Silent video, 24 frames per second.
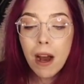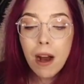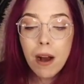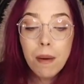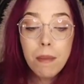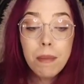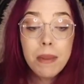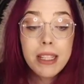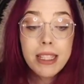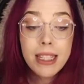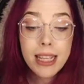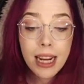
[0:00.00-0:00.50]

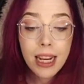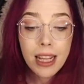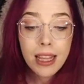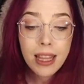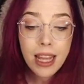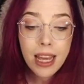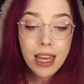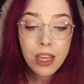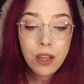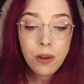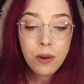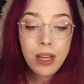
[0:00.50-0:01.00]
The second
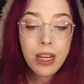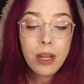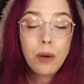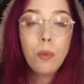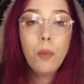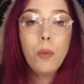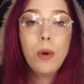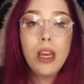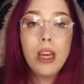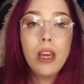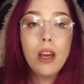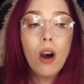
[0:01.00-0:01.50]
thing you need,
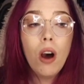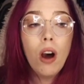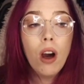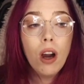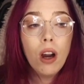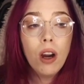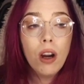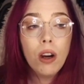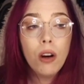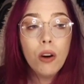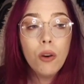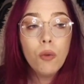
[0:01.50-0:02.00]
we
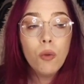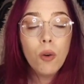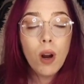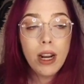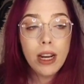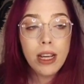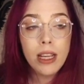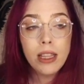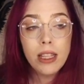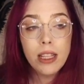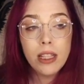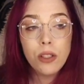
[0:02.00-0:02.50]
are
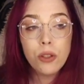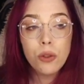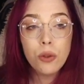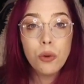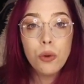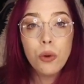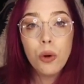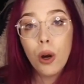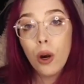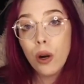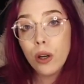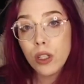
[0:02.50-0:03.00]
running this through
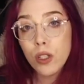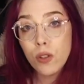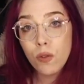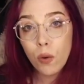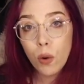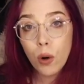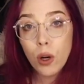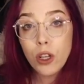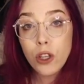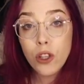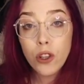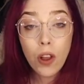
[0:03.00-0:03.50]

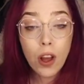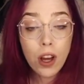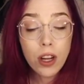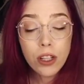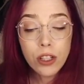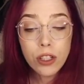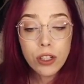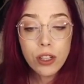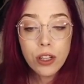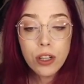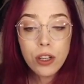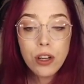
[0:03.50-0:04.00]
CurseForge launcher.